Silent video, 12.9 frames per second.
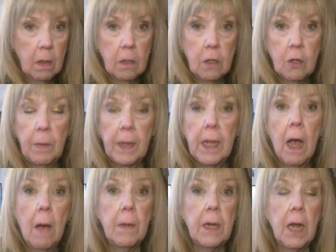To
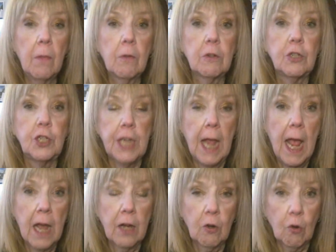become another
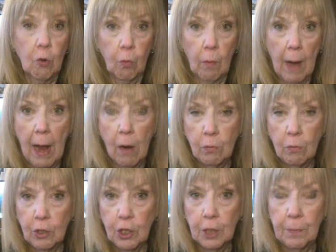Jan
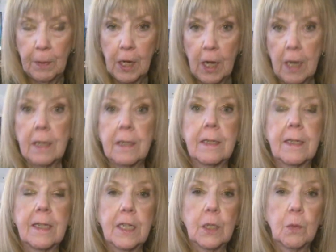Crouch,
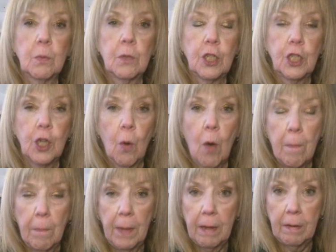because this will show
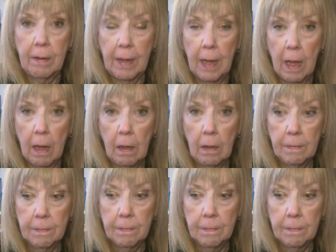on PTL?